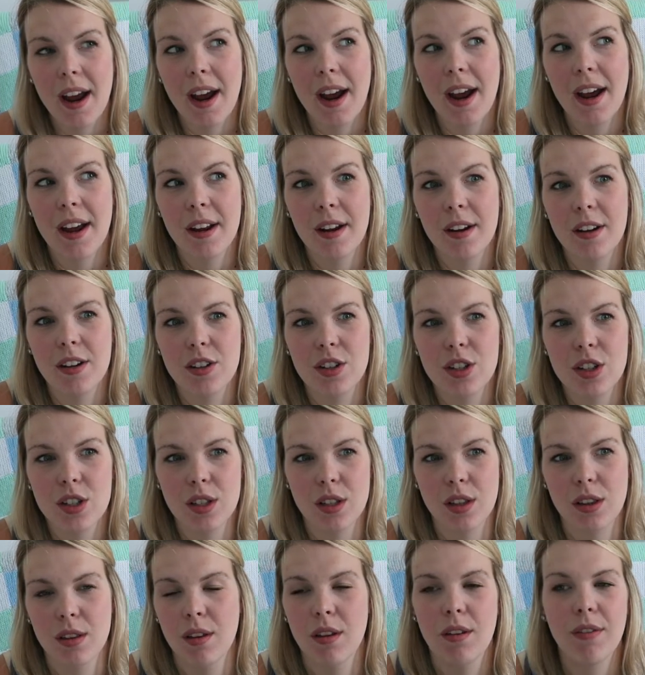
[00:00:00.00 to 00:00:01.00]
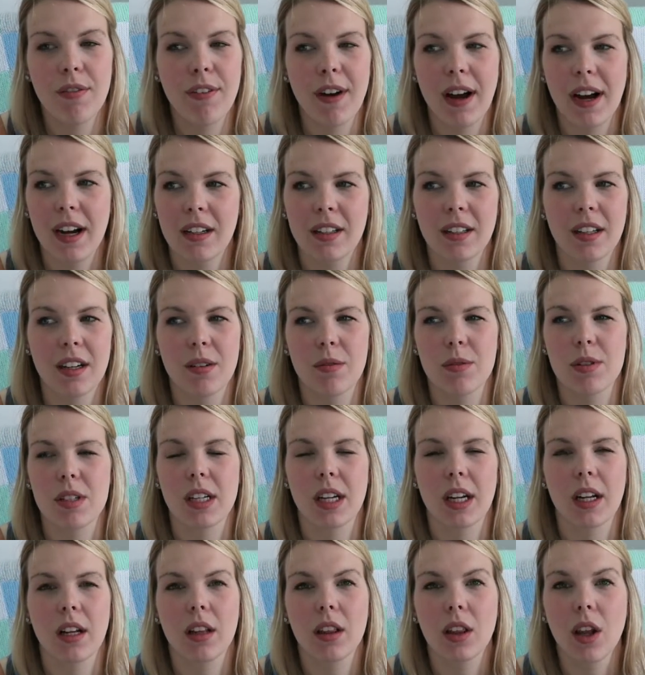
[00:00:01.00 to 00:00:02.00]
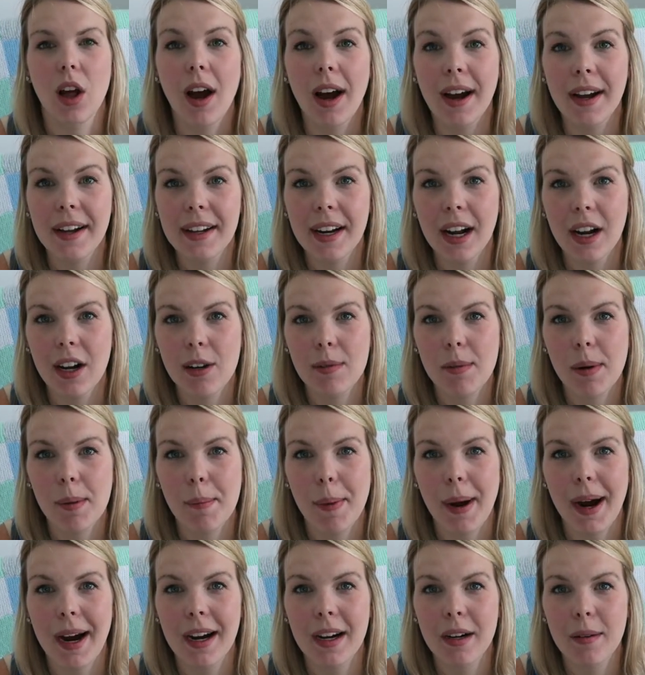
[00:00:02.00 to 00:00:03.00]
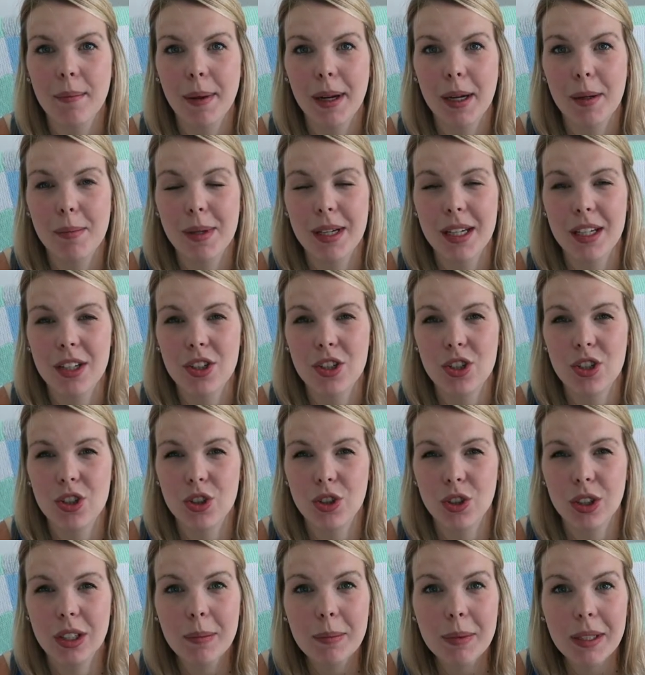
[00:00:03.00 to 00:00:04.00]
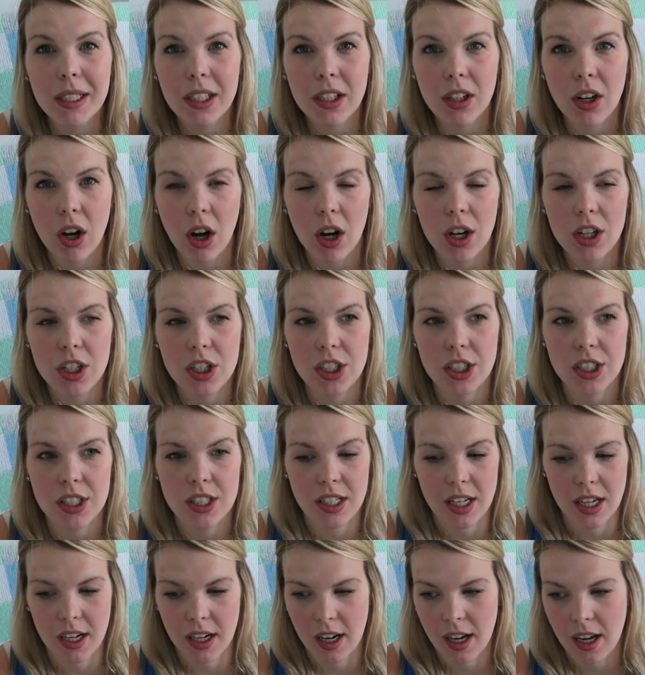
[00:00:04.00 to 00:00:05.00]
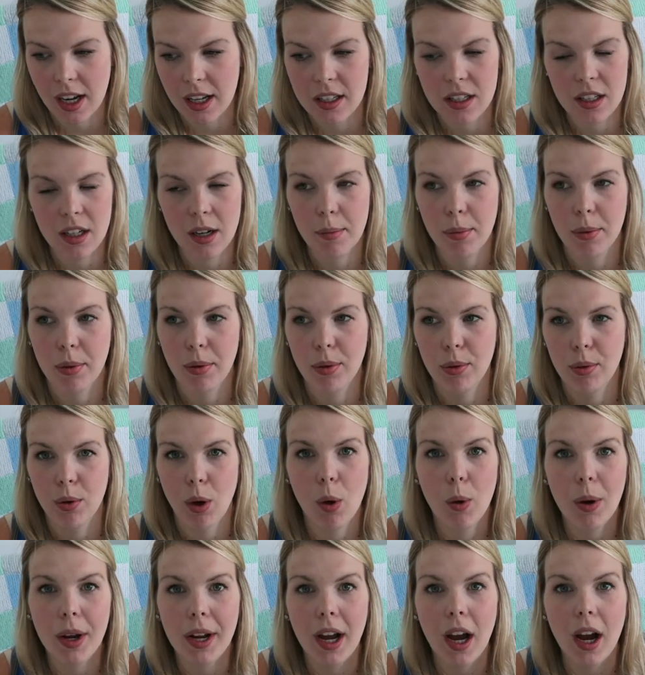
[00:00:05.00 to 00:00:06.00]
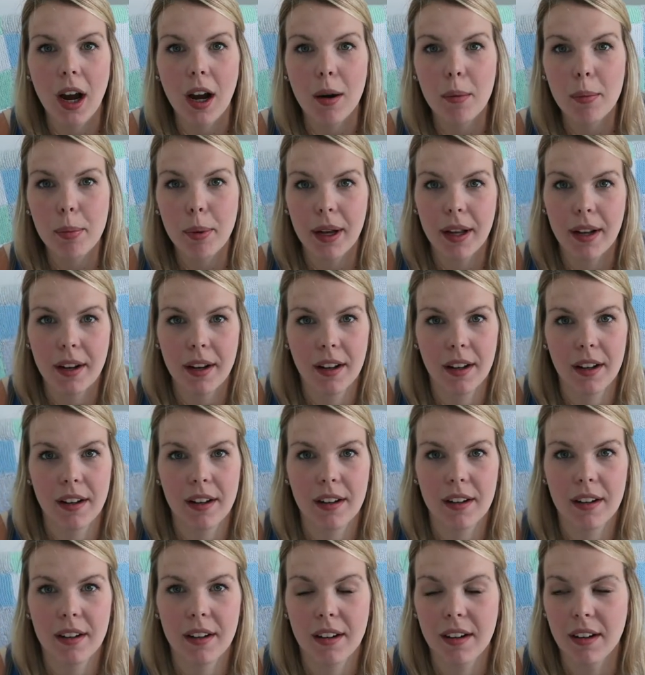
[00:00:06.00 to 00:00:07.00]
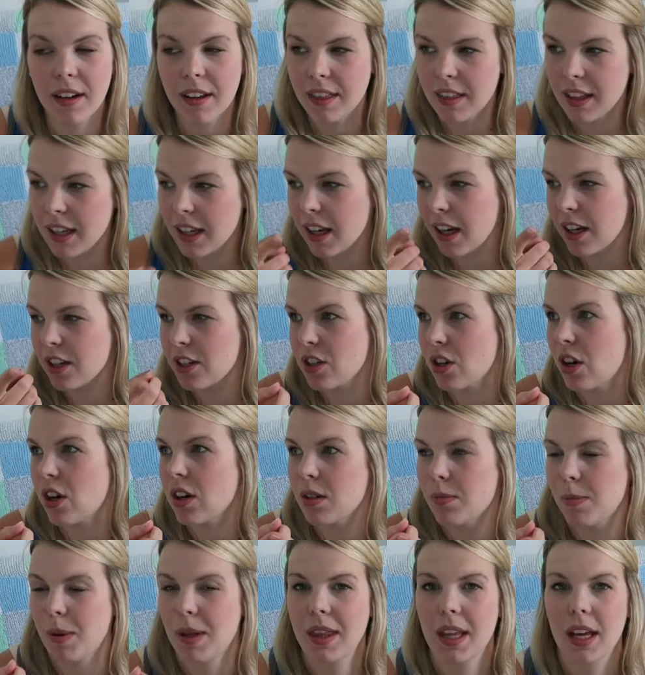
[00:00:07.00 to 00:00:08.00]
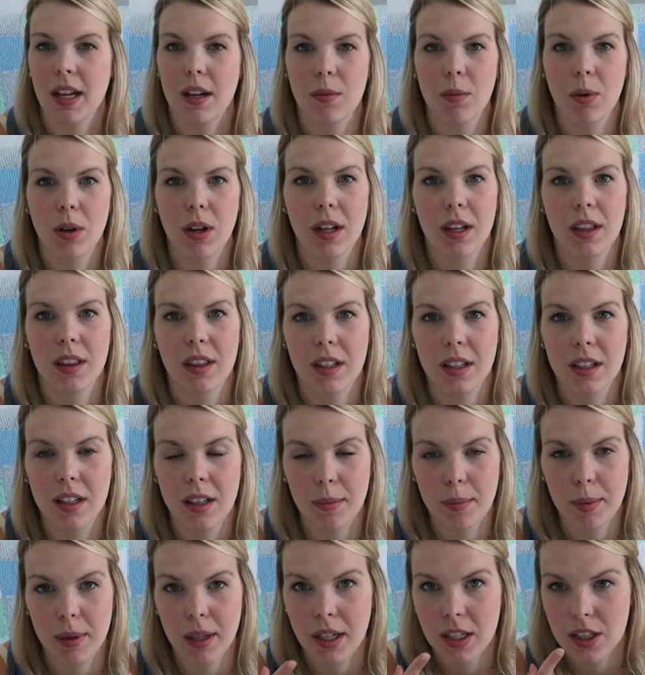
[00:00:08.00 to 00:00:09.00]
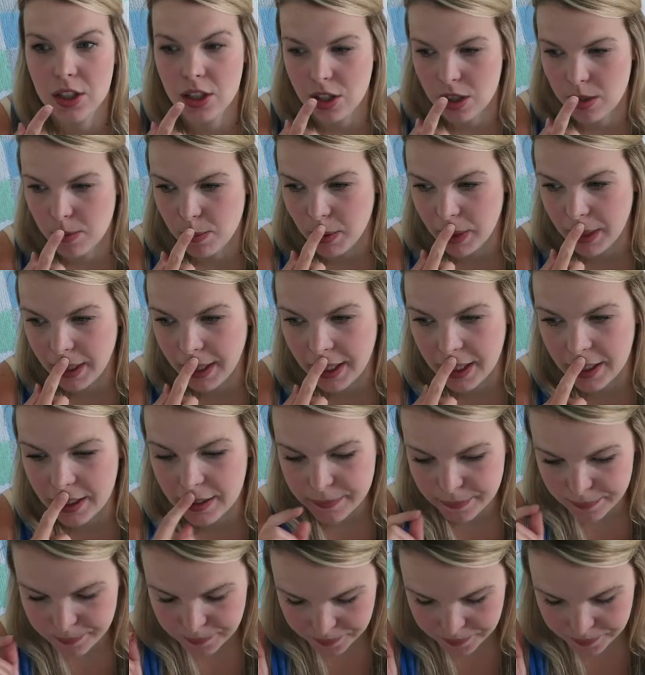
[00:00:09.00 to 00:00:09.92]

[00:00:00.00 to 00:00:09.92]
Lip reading: And just the fact that I was like lying down on my back made me extremely nauseous, and I ended up throwing up. And I think I talked about that in the clip that I just played,